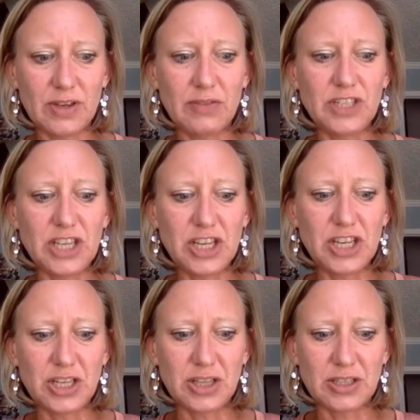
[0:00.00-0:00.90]

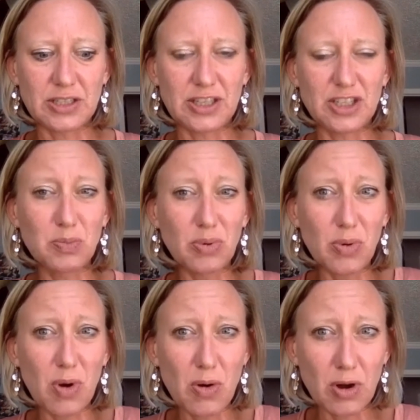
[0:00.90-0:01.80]
teaching this
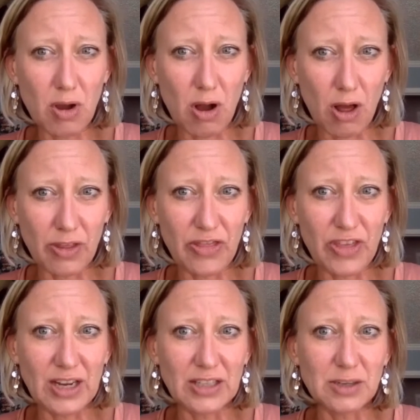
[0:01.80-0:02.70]
protocol that
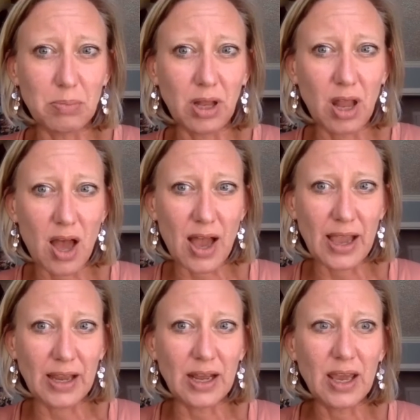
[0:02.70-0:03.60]
then is
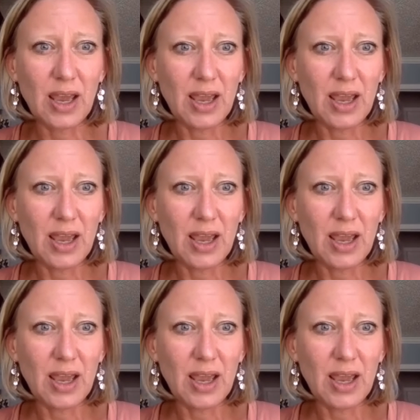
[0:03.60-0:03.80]
applied